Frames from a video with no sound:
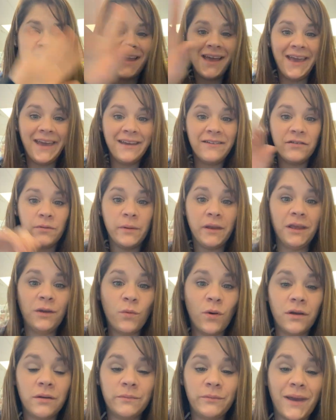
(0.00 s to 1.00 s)
Hey everybody,
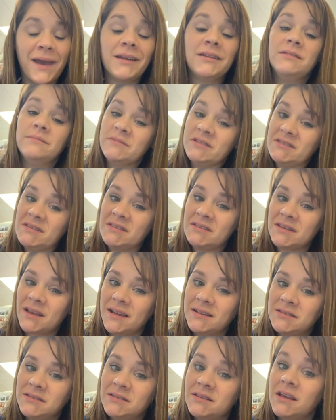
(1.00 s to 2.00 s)
welcome back to Mrs.
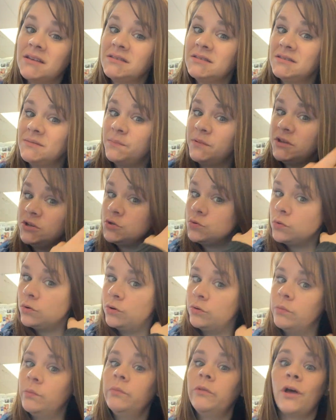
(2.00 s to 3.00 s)
Scott's speech
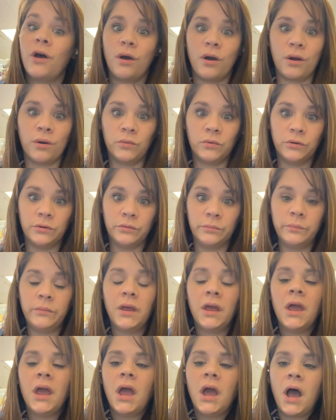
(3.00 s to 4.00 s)
room, the R room.
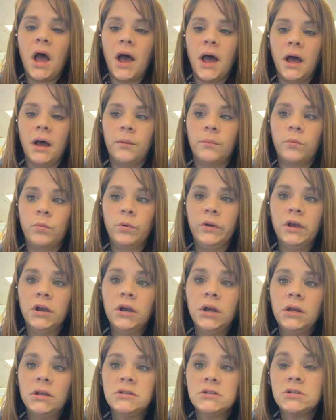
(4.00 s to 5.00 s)
We are
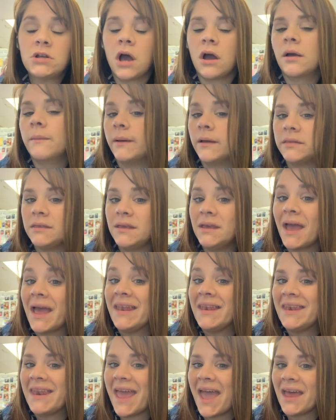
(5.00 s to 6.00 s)
going to talk about the
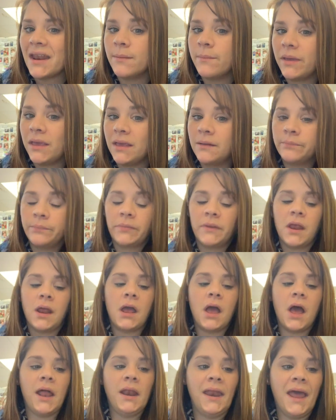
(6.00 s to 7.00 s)
anatomy.
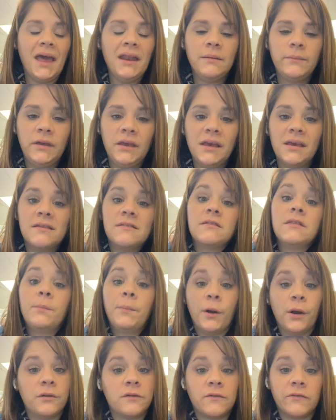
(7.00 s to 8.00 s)
Anatomy is the
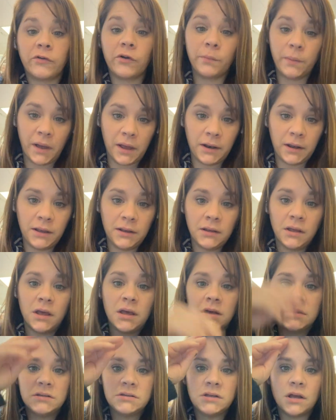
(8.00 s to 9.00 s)
parts of our body.
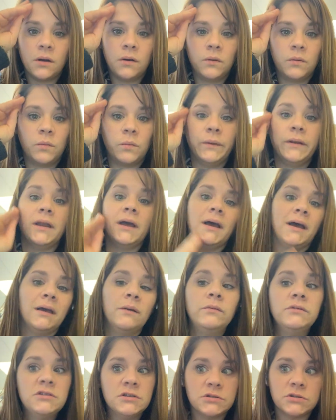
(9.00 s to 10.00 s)
So when I
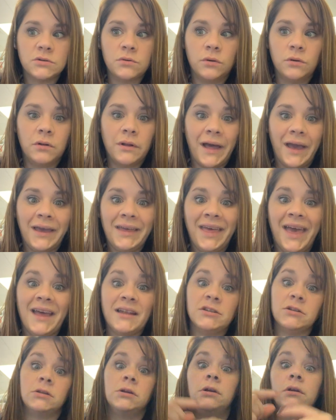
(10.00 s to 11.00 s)
went to school, I had
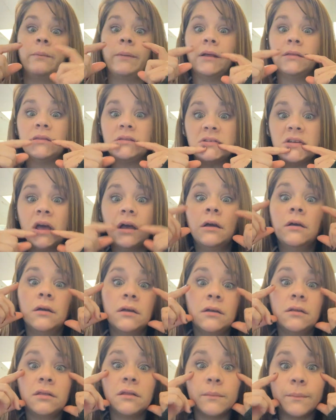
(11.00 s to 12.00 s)
to learn about the
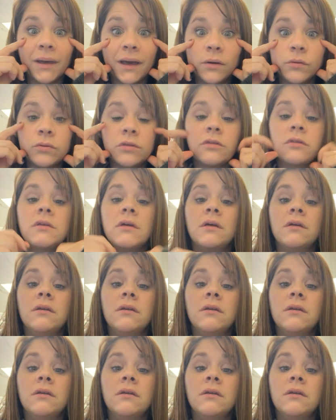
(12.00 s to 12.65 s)
tongue, the mouth,